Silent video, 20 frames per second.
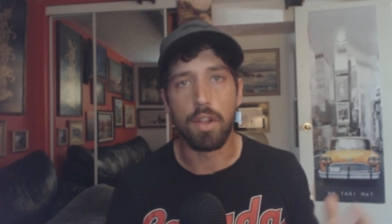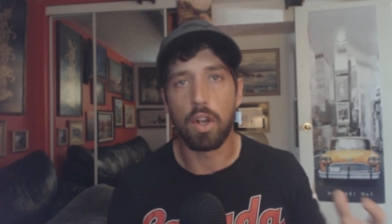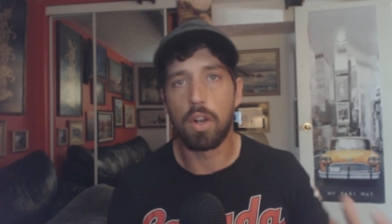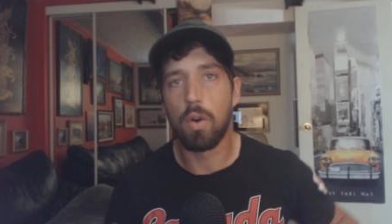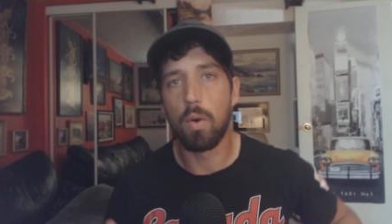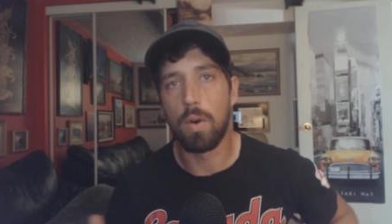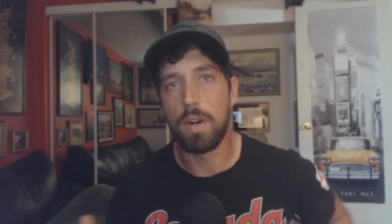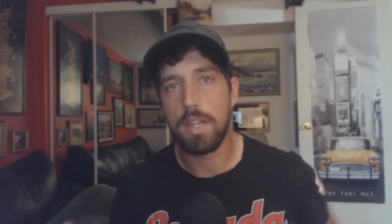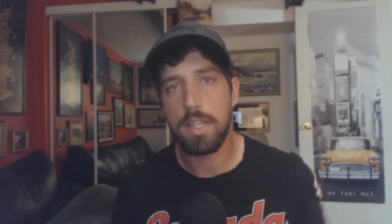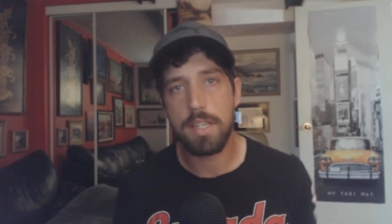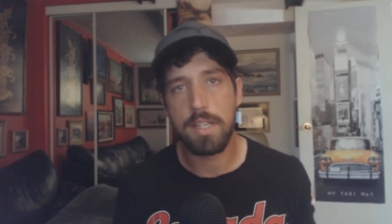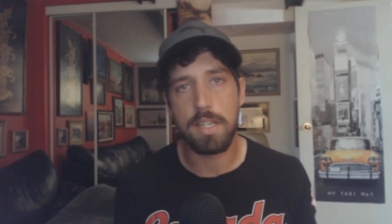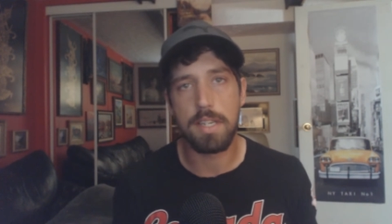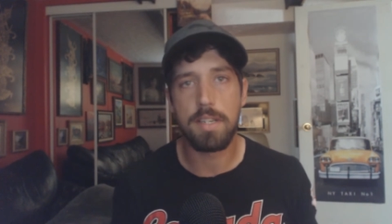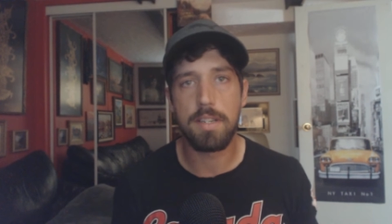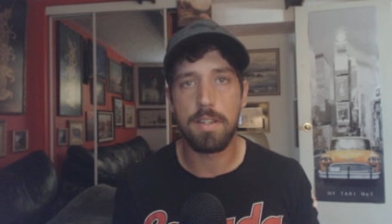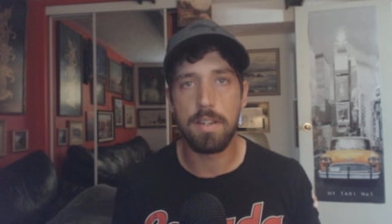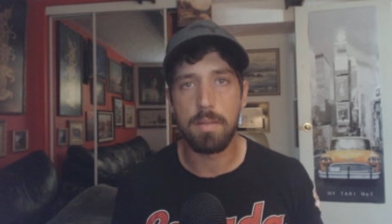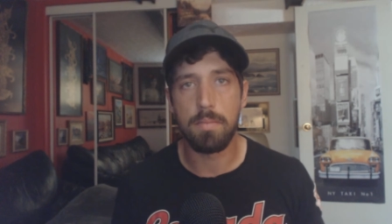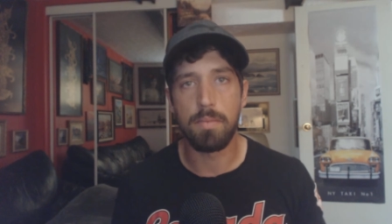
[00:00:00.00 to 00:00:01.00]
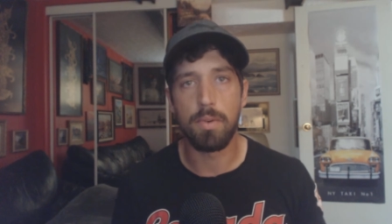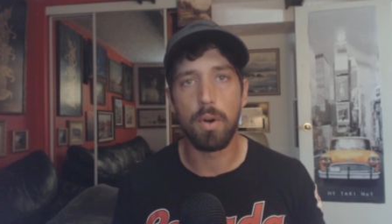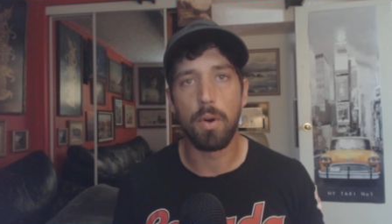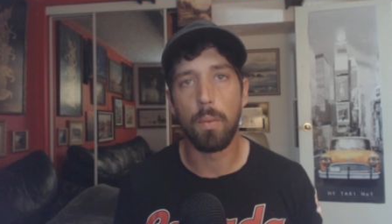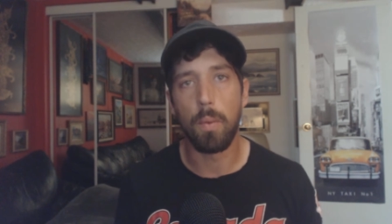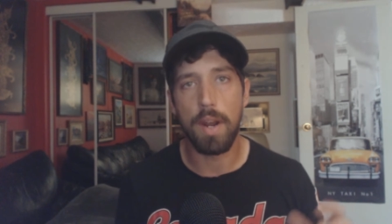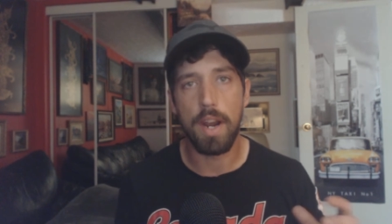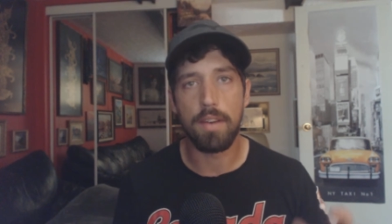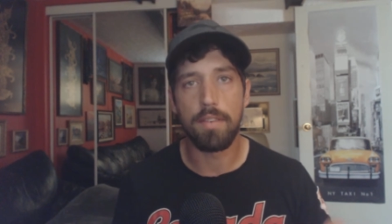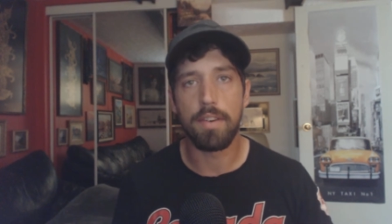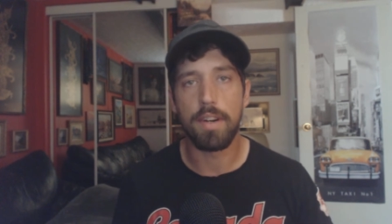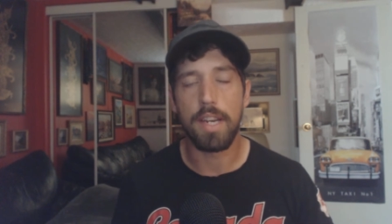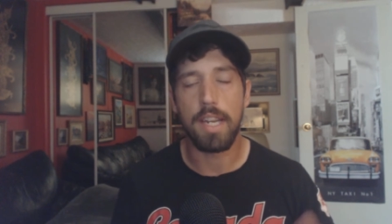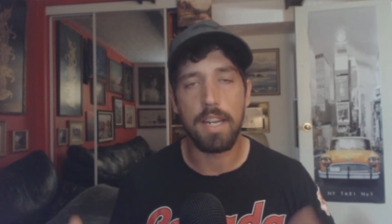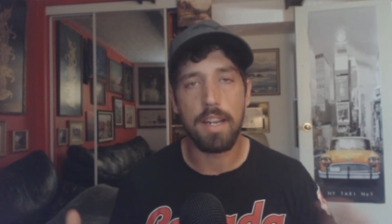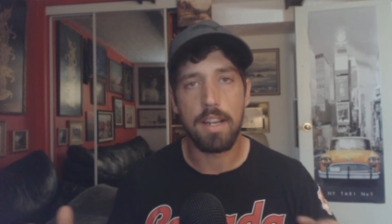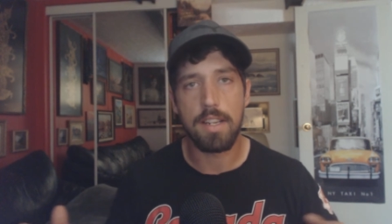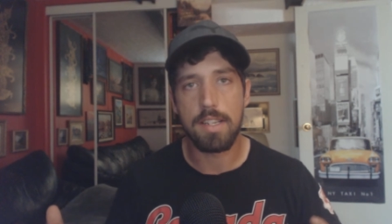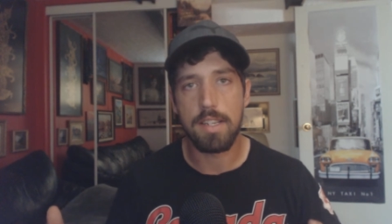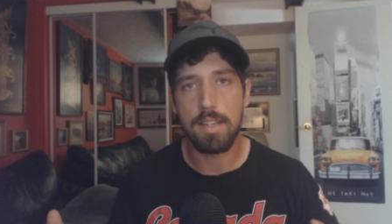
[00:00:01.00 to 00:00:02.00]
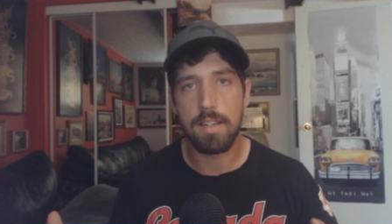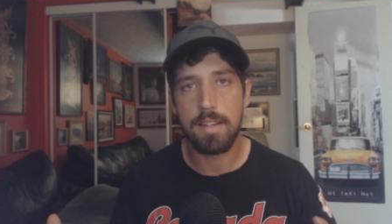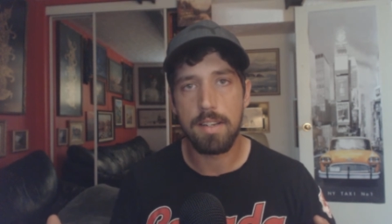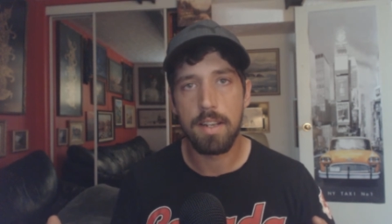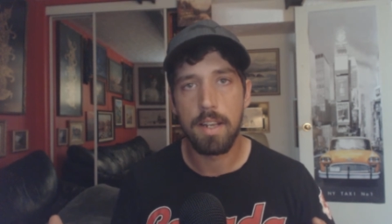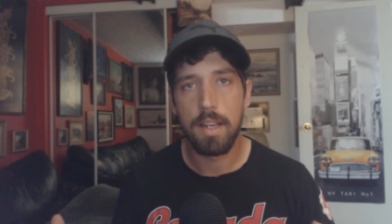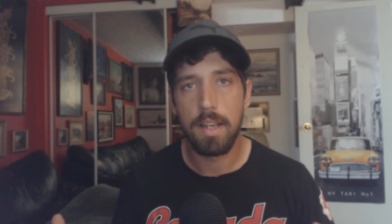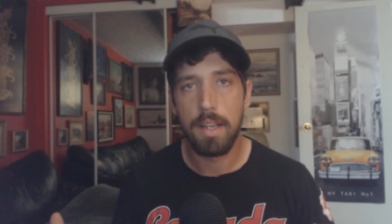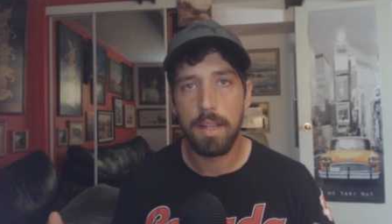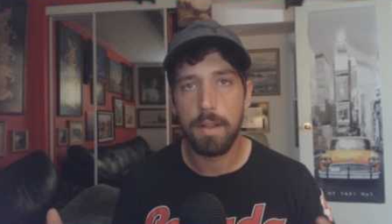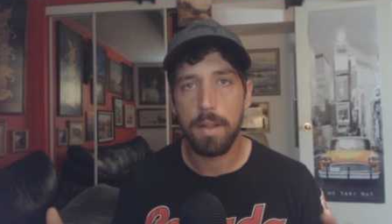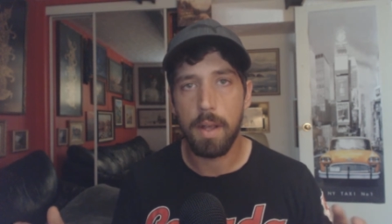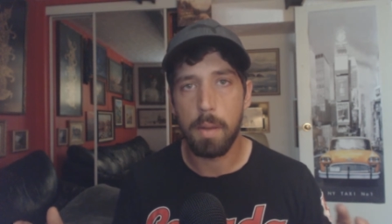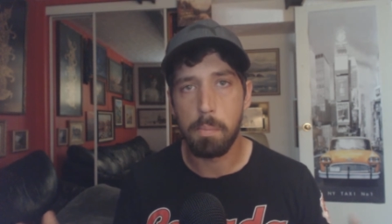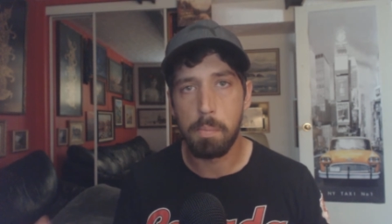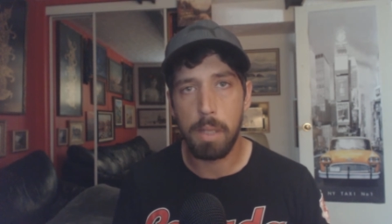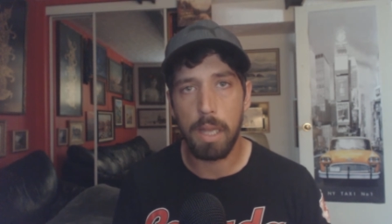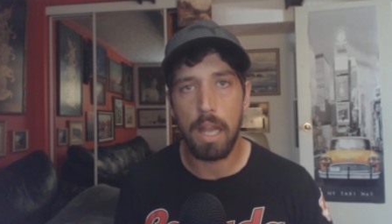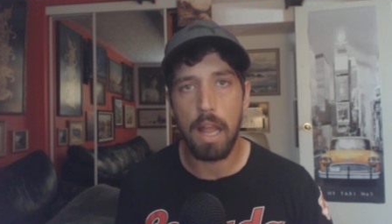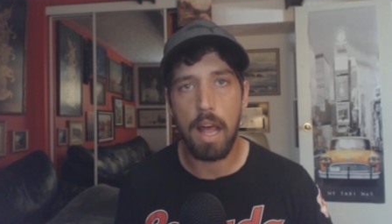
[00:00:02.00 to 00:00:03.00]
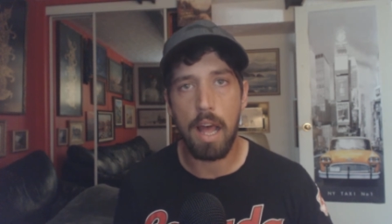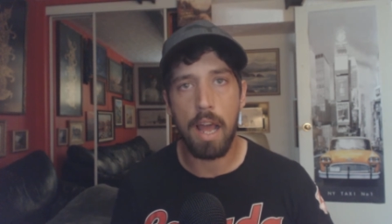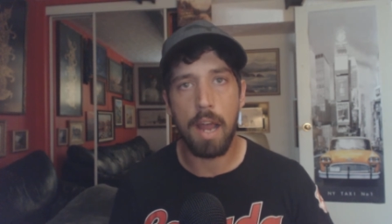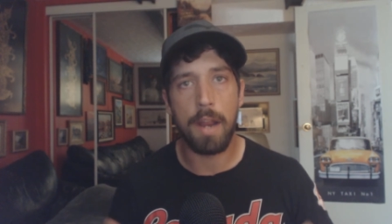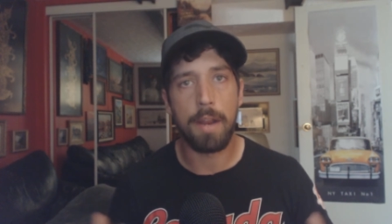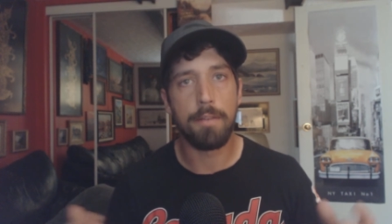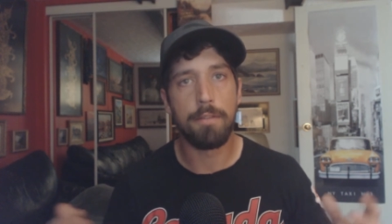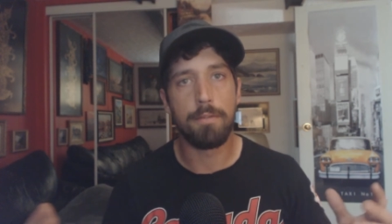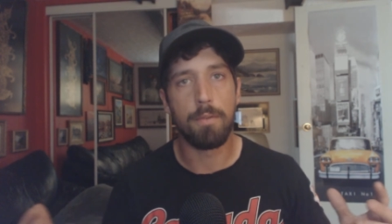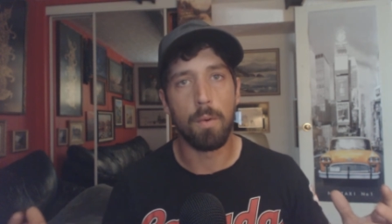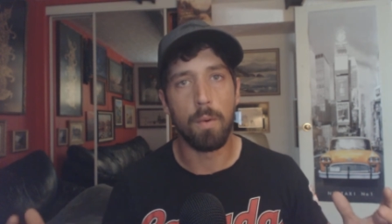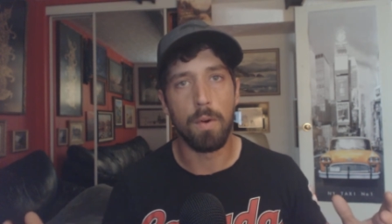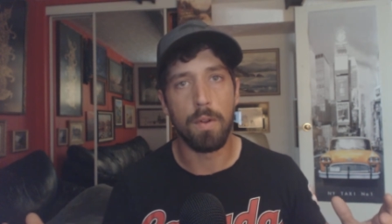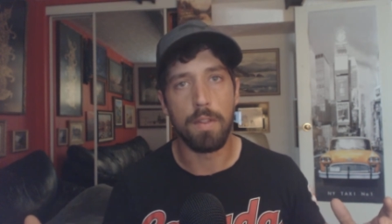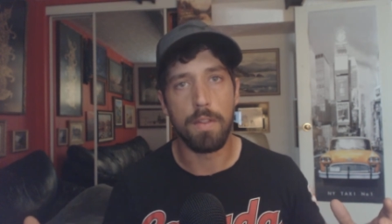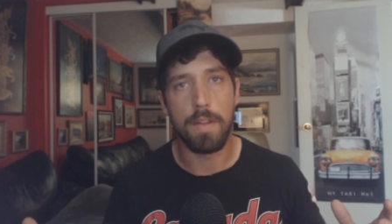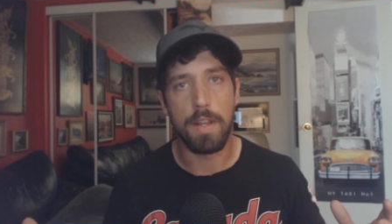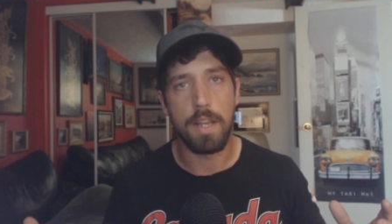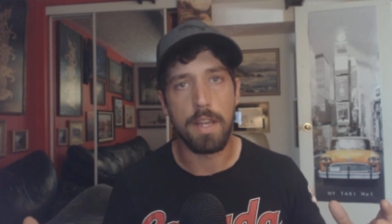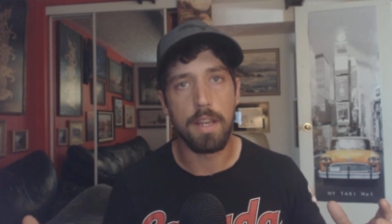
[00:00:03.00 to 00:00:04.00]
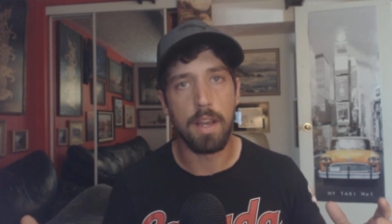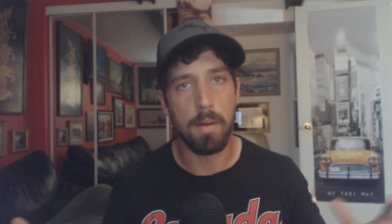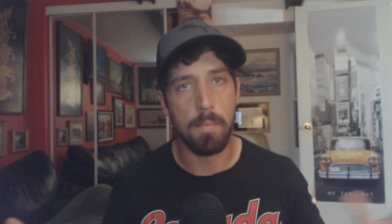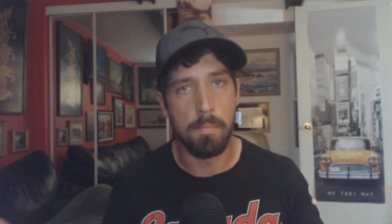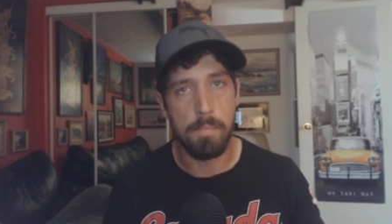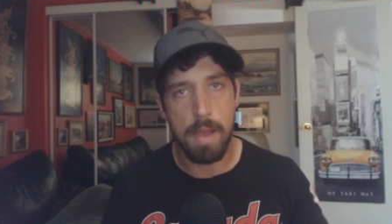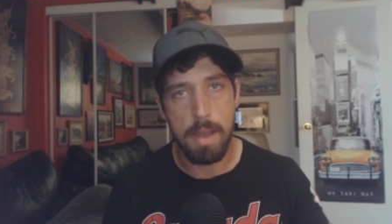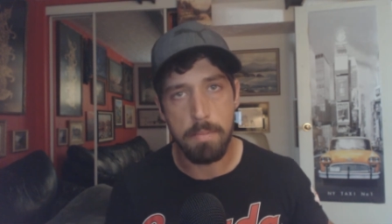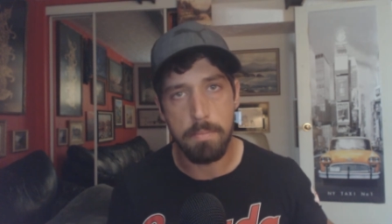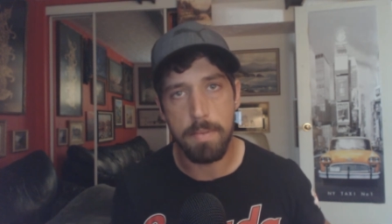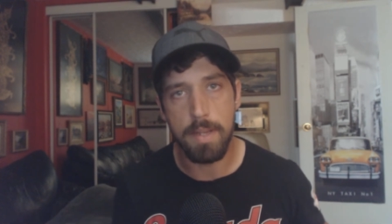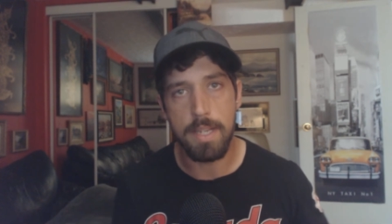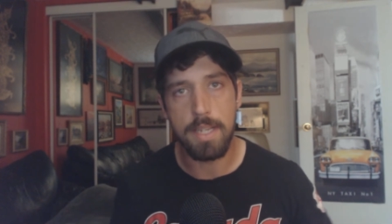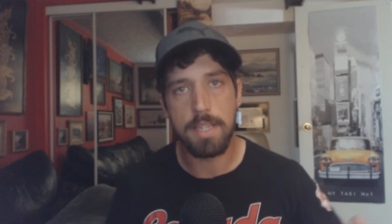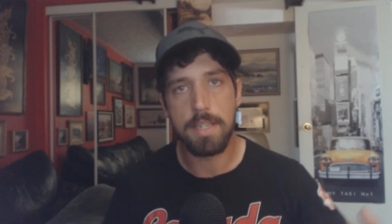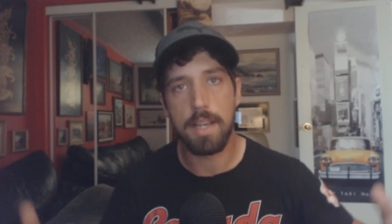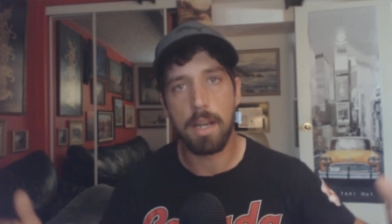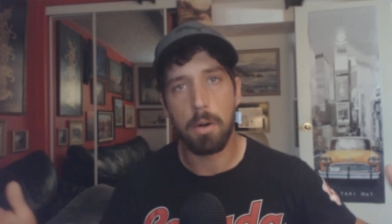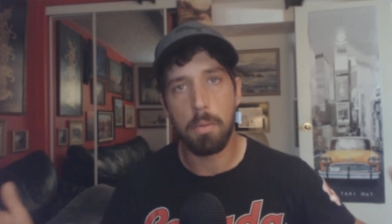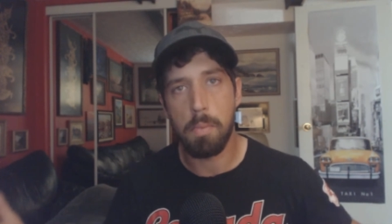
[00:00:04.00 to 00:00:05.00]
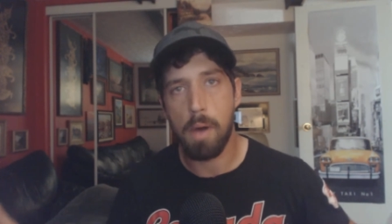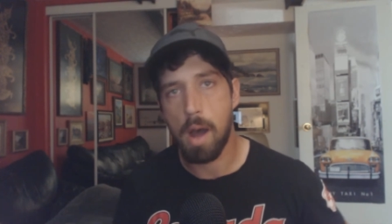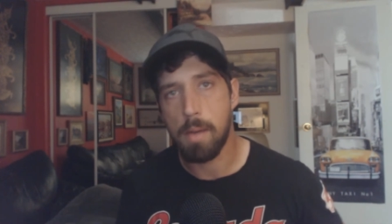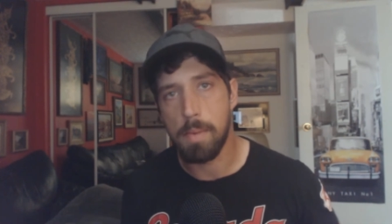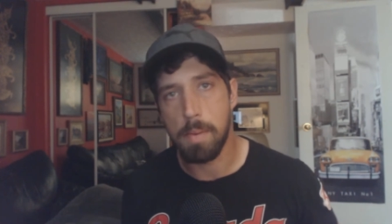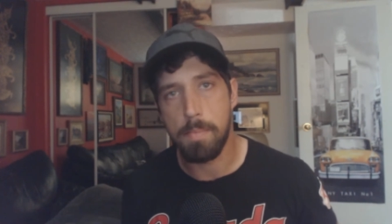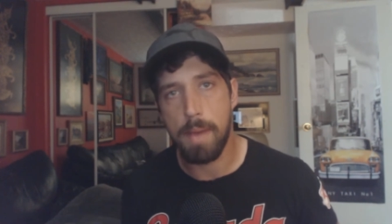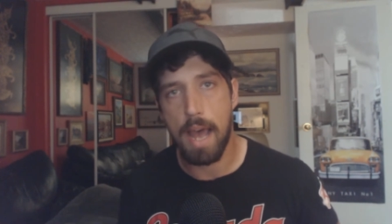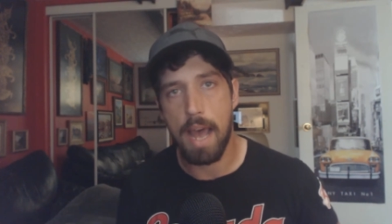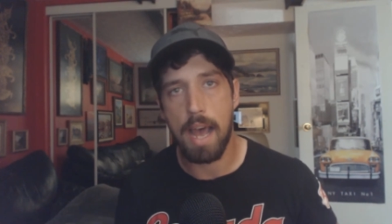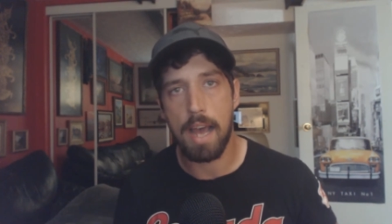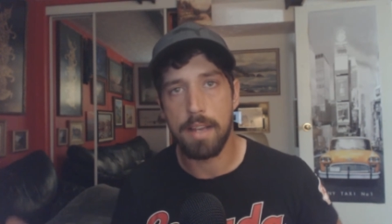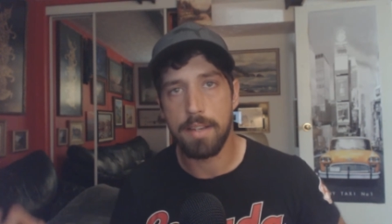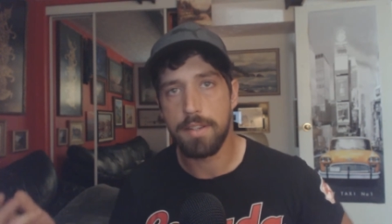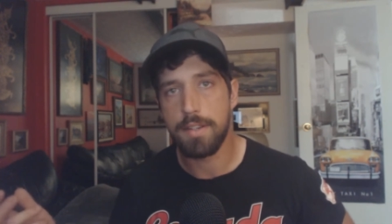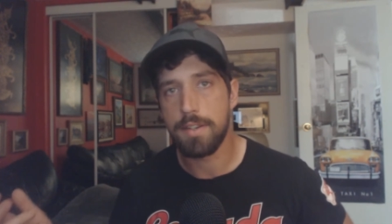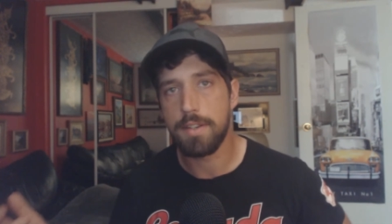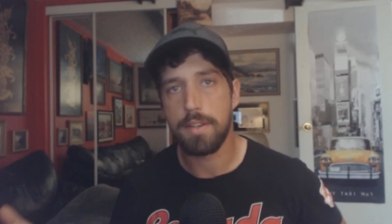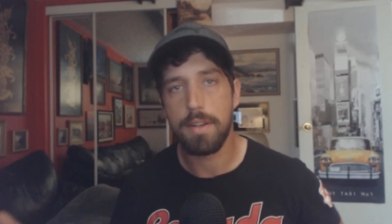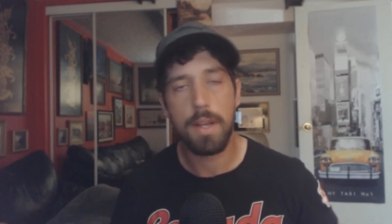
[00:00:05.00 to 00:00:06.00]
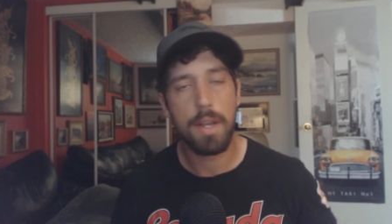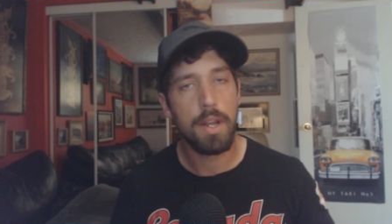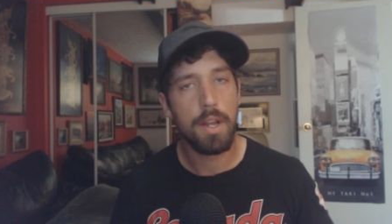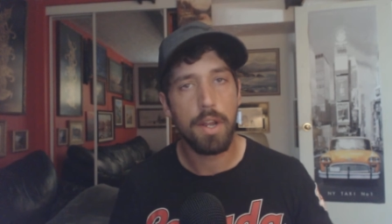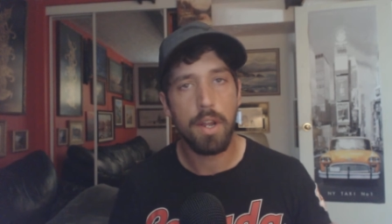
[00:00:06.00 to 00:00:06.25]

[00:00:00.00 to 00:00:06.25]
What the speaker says: court system or whatever, he doesn't apply for the amendments that Obama passed